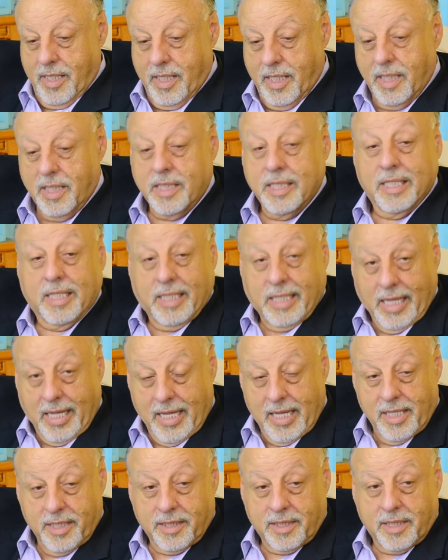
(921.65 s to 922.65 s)
he
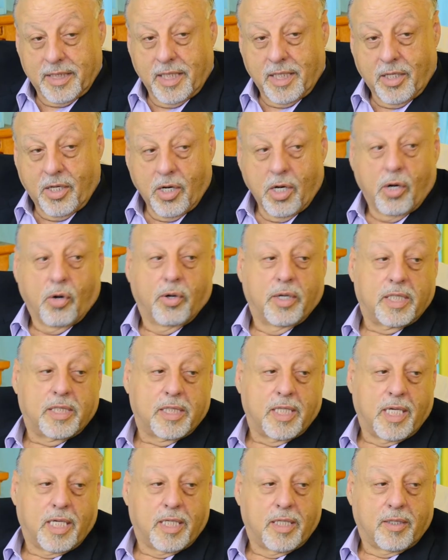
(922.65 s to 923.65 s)
today is the
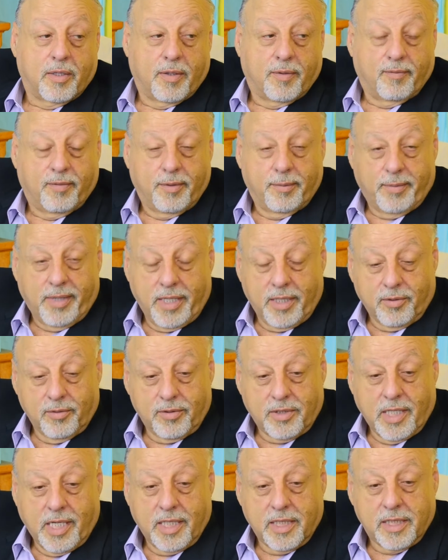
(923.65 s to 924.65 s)
co-executor of the Michael
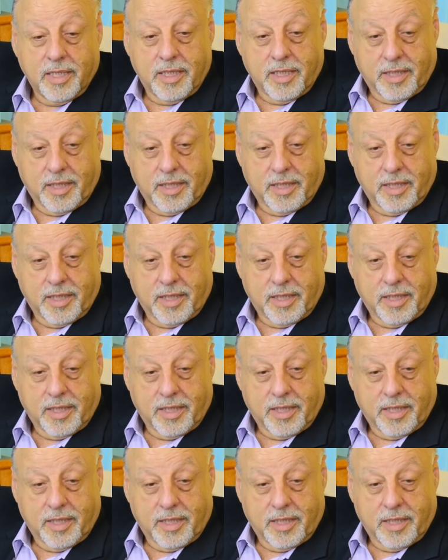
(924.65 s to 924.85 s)
Jackson